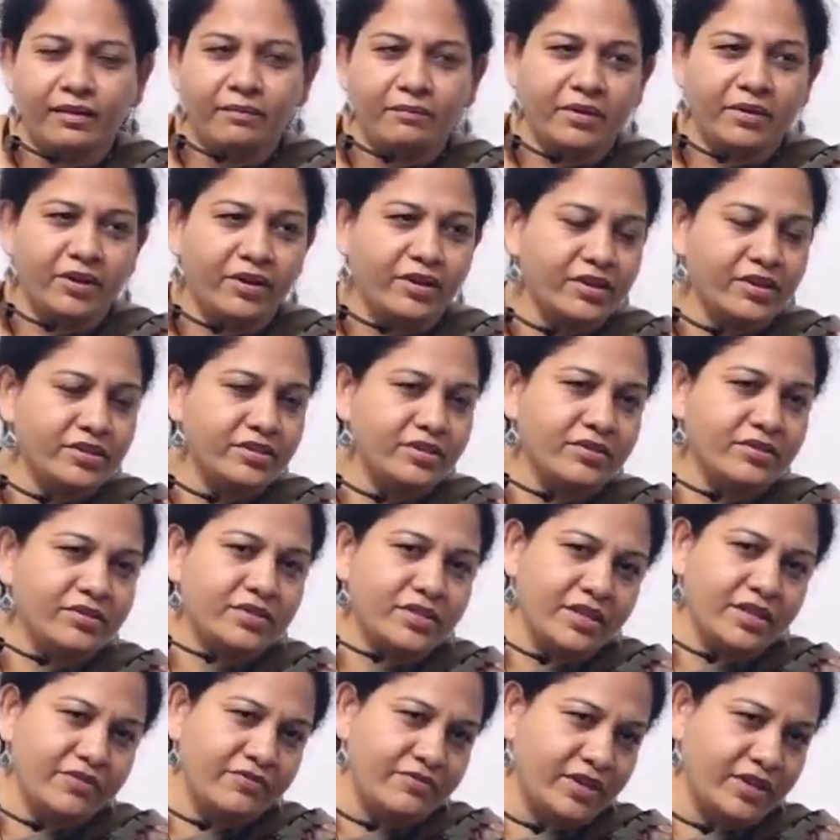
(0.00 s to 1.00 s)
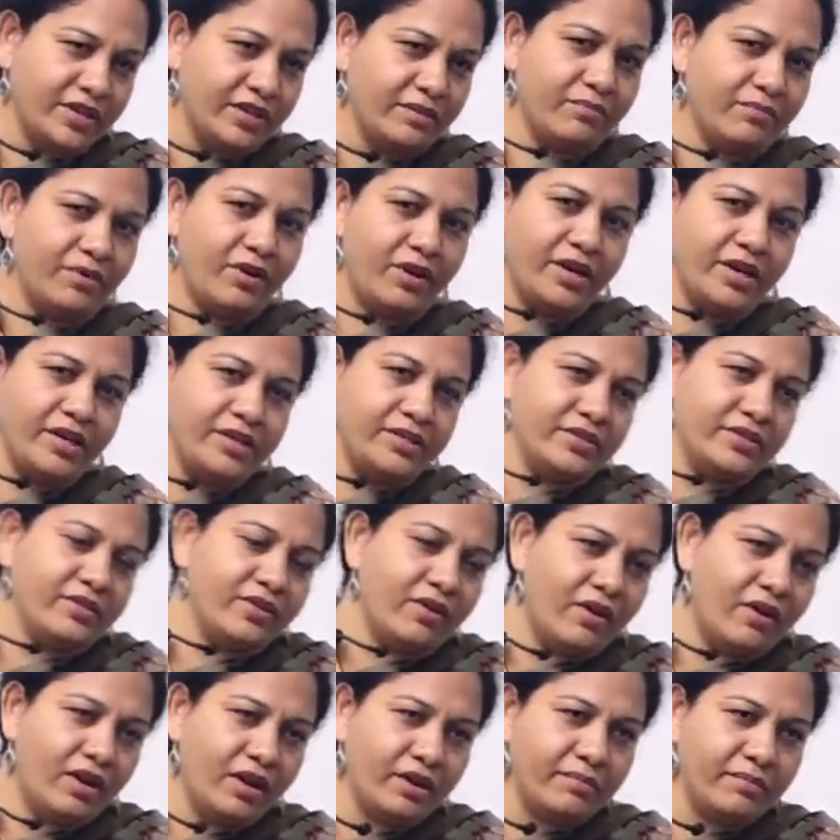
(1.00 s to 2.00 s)
because you see for the boys, you know,
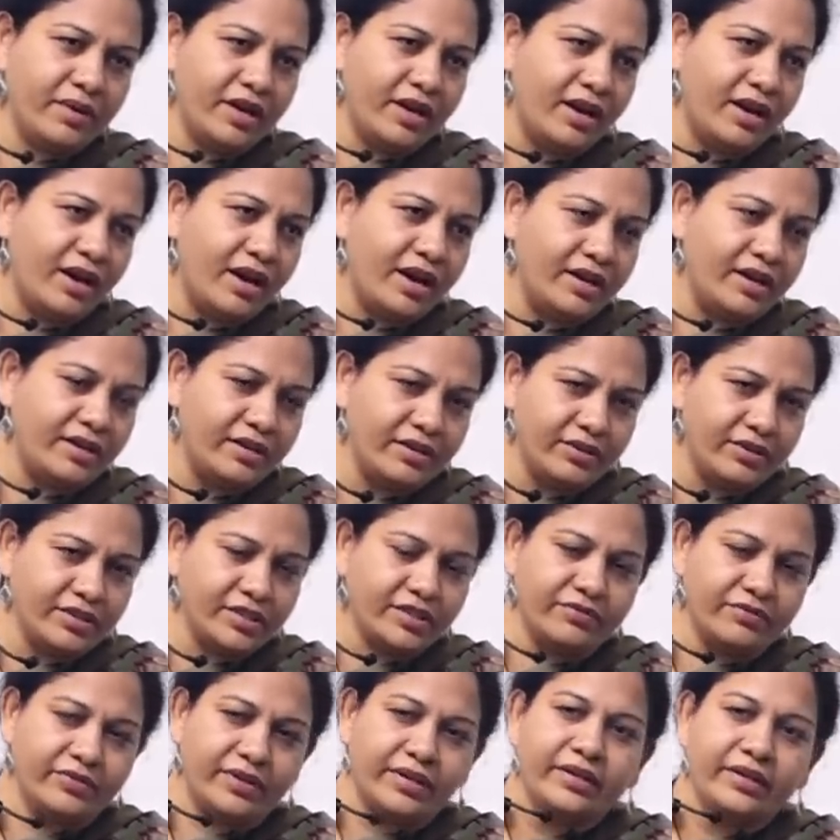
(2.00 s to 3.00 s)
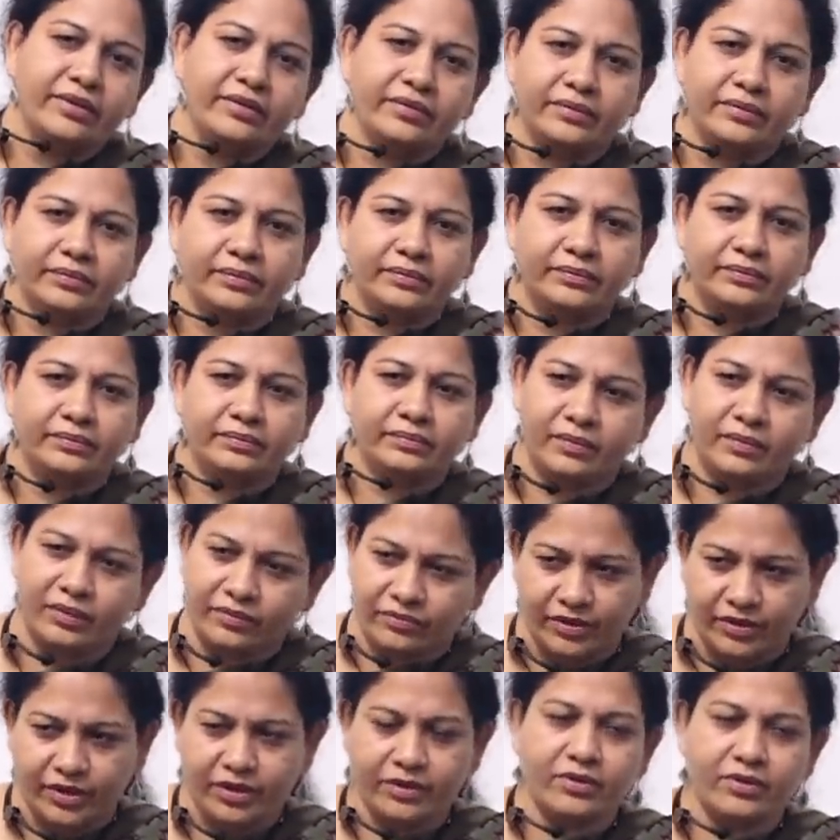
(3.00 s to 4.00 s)
all my heart goes for you,
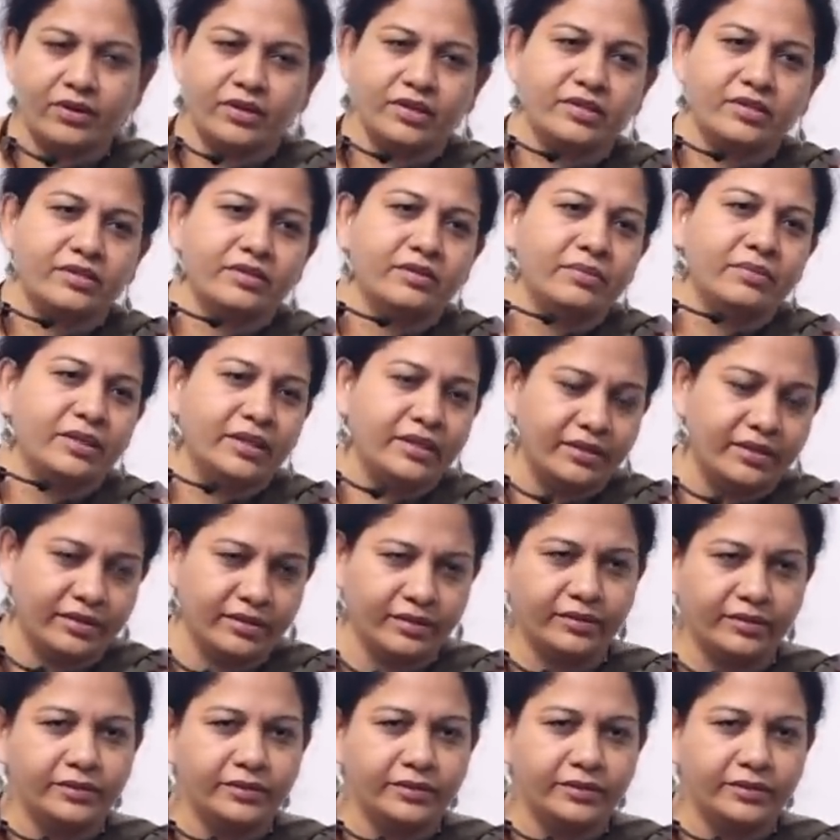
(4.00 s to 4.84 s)
for you also, but